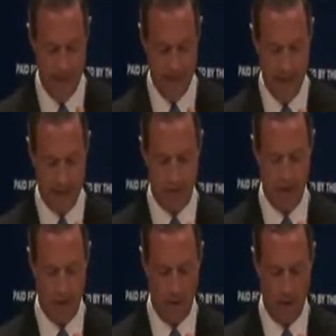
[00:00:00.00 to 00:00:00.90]
and
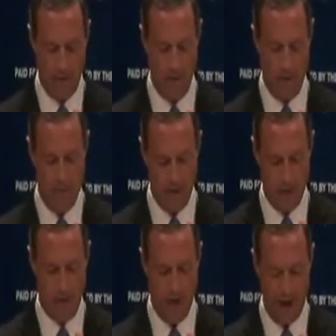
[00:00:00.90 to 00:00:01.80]
next-generation
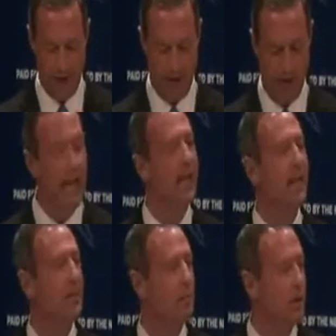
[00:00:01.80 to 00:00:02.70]
manufacturing
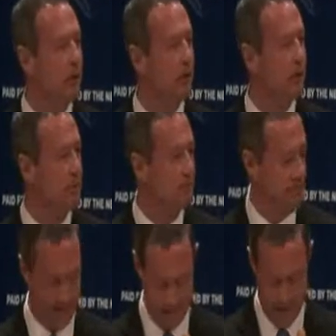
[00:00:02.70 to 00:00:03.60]
can be looked
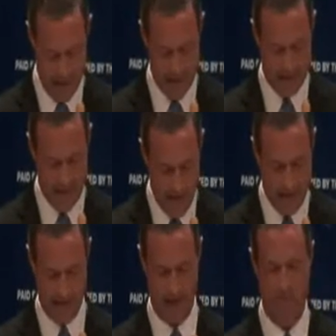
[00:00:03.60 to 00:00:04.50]
upon as
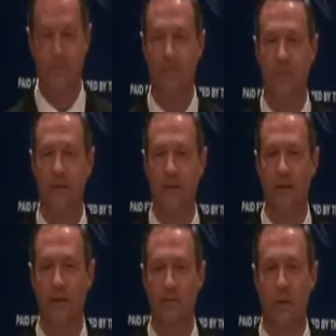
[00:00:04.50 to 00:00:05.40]
candy.
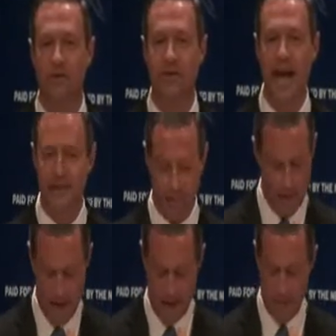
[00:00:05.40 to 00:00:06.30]
Folks, that's
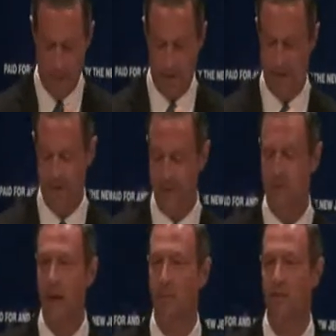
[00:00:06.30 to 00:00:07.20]
not American
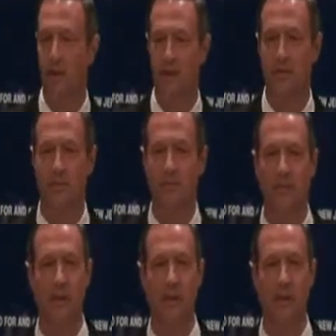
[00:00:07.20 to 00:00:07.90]
exceptionalism.